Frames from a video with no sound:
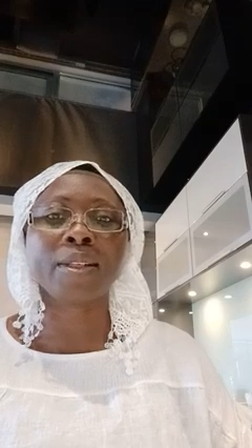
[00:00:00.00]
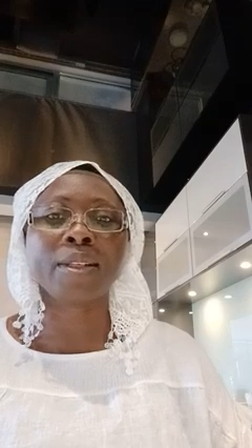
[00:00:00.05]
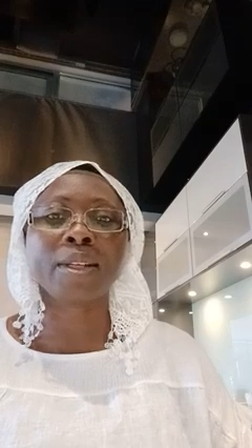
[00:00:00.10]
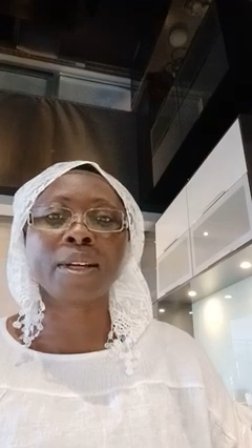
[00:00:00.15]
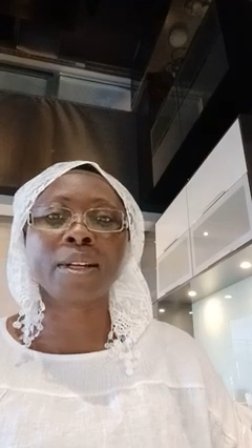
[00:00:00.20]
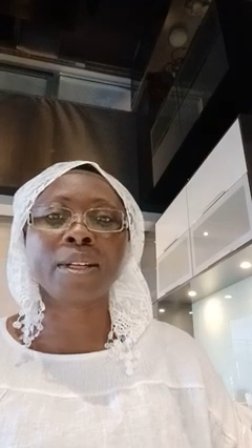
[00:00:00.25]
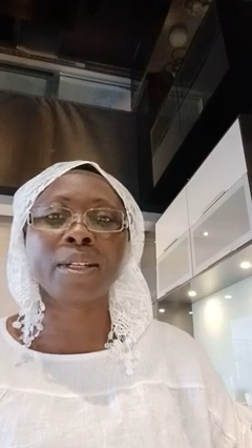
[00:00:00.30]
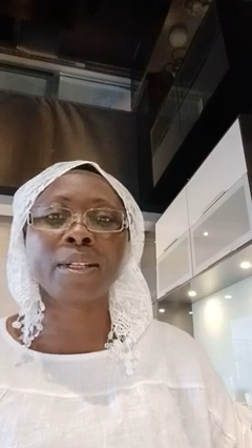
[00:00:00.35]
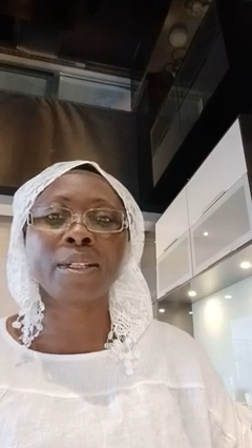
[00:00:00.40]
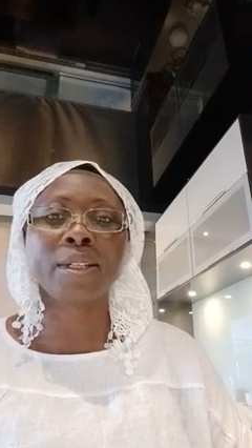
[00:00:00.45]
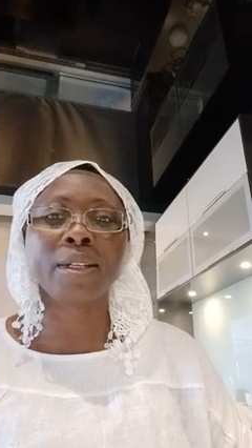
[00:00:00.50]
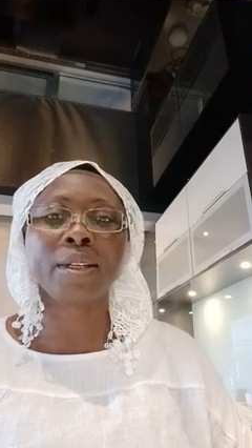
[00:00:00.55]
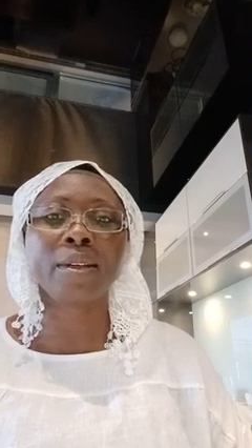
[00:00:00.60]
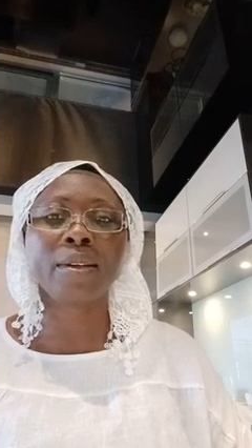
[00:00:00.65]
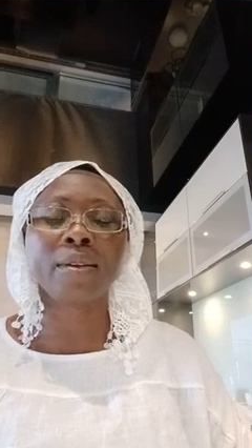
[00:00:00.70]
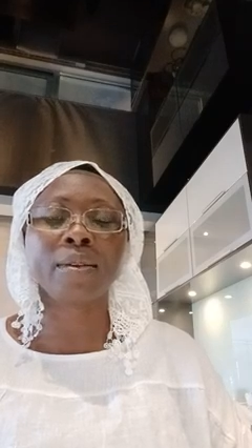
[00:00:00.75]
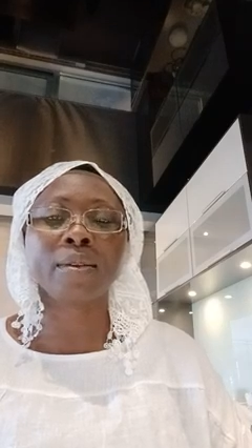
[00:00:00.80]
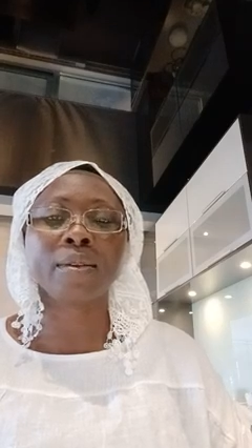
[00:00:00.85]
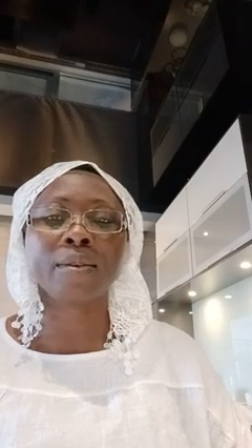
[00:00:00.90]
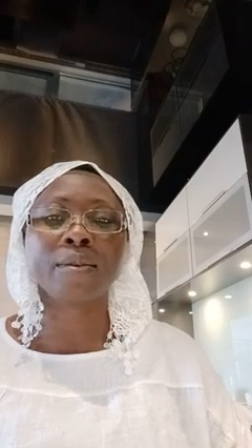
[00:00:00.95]
suddenly,
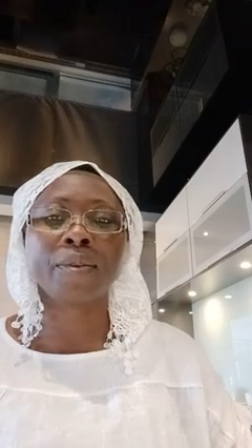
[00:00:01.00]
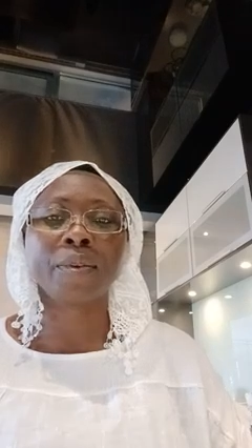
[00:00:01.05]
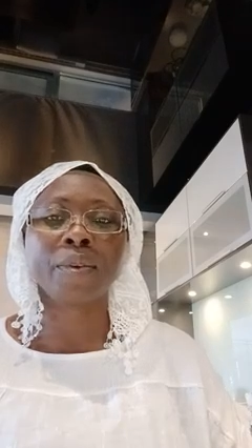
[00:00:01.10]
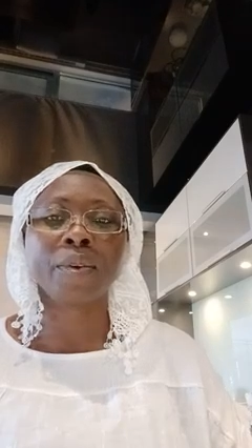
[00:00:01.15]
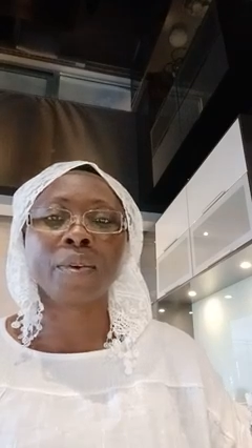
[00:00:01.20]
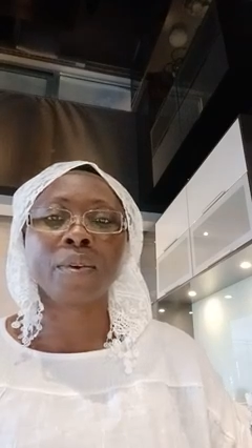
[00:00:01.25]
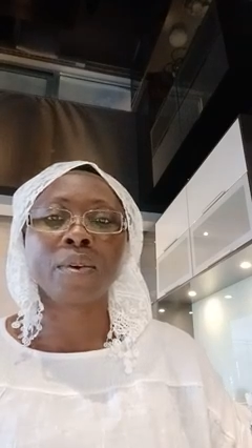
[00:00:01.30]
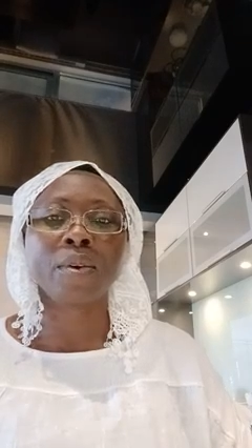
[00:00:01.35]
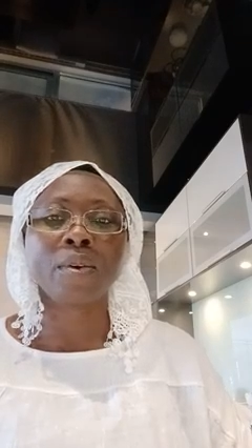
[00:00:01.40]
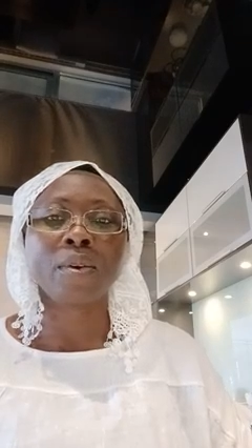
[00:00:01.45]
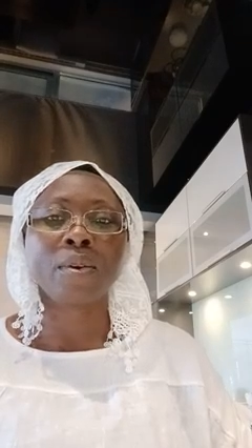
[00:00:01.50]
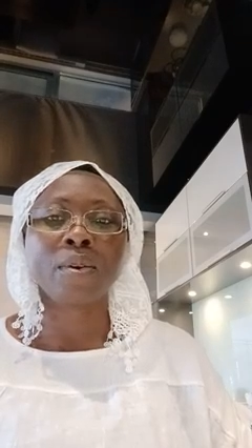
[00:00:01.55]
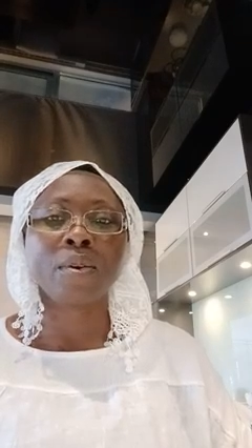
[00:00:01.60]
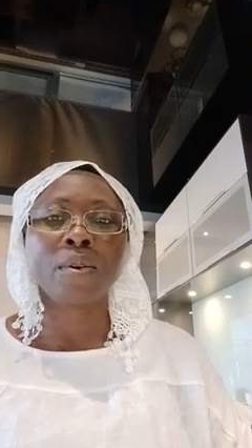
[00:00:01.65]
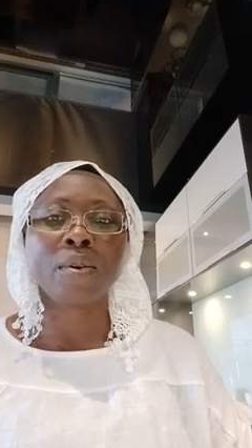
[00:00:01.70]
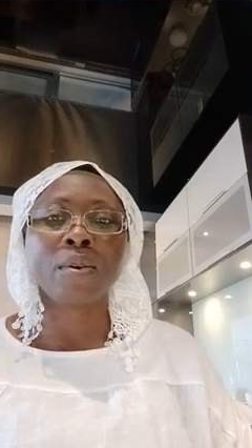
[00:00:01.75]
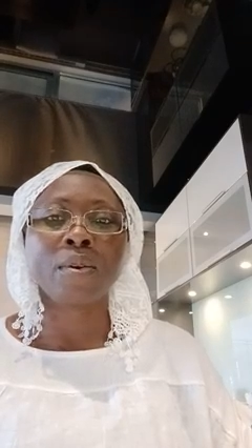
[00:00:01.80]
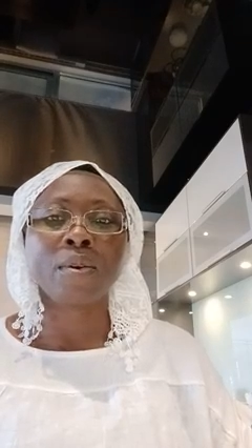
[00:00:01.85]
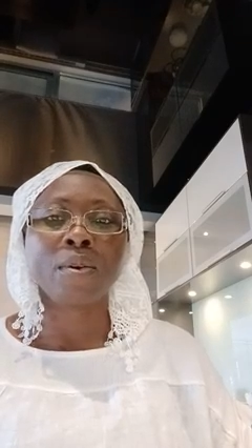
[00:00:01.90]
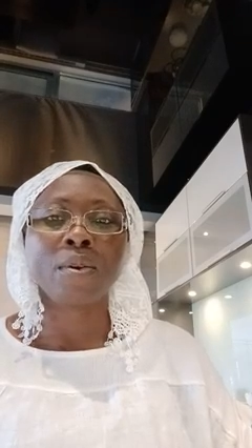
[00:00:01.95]

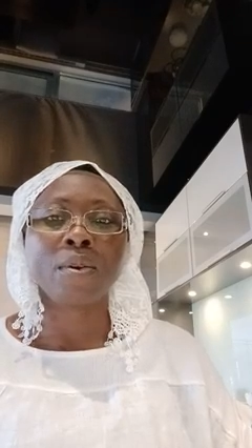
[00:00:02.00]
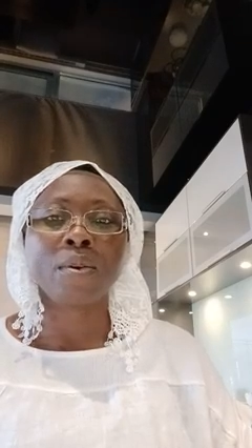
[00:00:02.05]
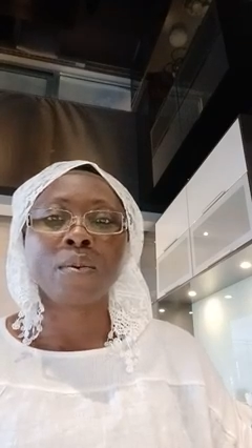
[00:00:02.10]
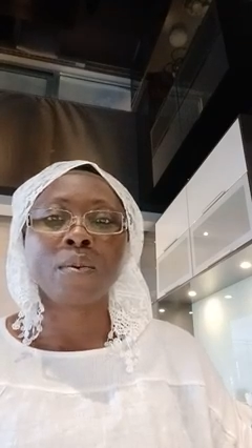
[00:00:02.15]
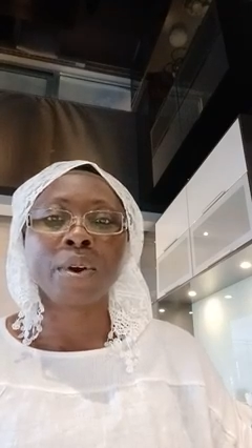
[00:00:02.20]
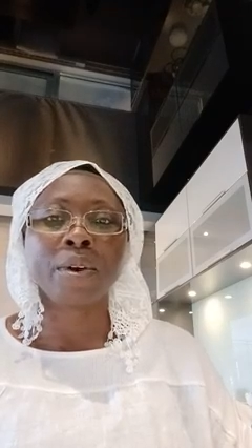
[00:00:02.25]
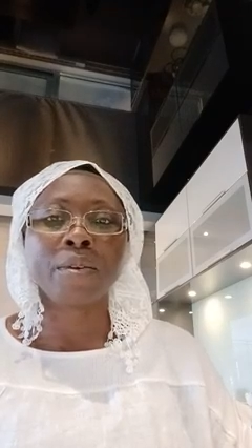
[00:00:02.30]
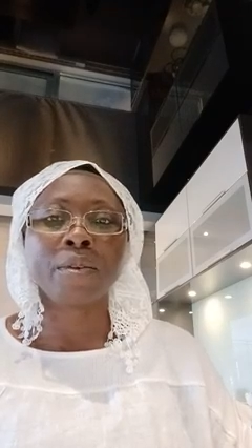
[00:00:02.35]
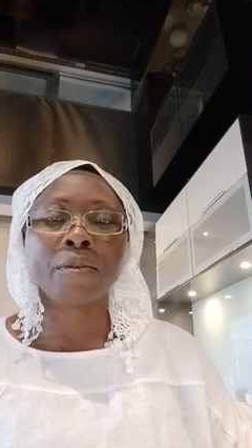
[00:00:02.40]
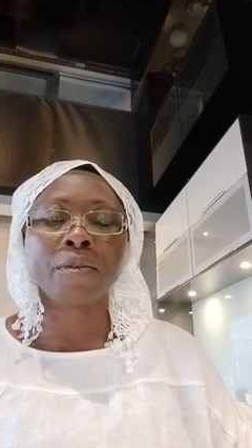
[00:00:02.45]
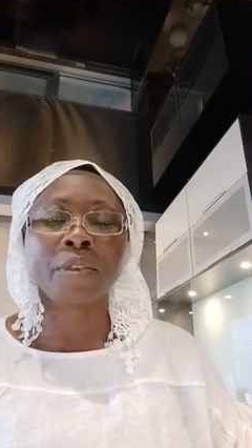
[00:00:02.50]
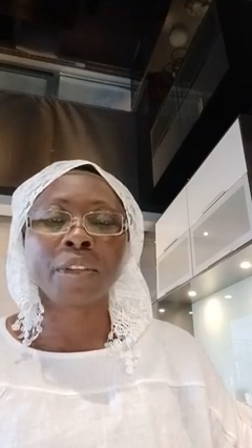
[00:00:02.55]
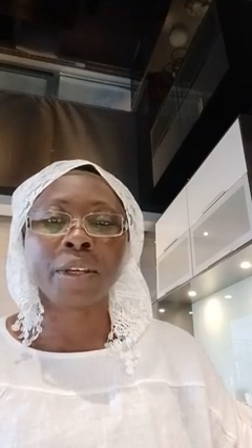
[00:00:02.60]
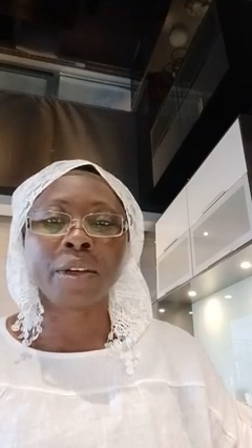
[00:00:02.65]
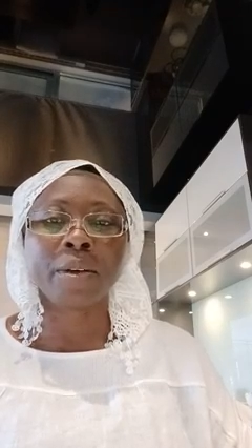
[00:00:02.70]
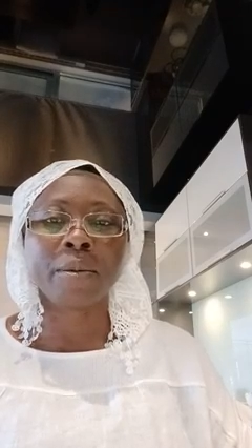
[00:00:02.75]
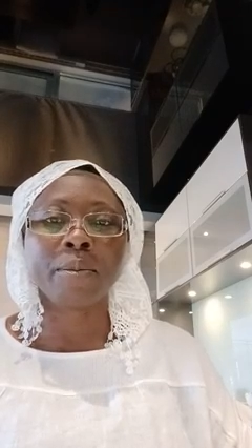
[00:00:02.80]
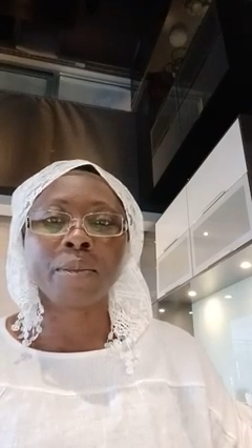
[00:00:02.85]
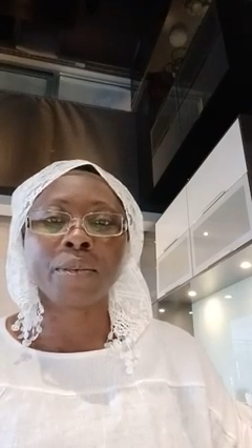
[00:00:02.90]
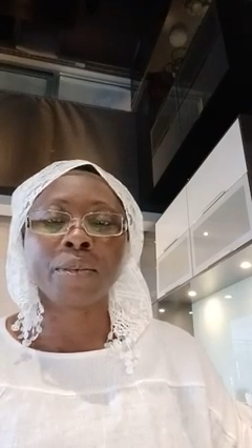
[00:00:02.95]
one of
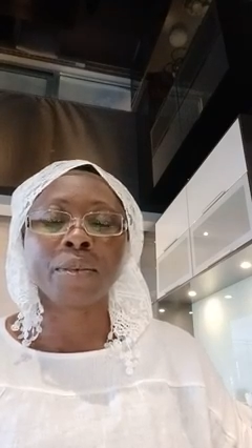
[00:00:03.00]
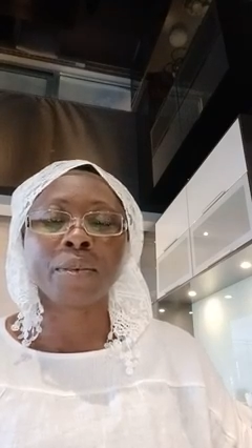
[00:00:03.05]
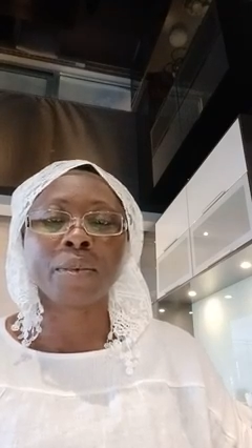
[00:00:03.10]
them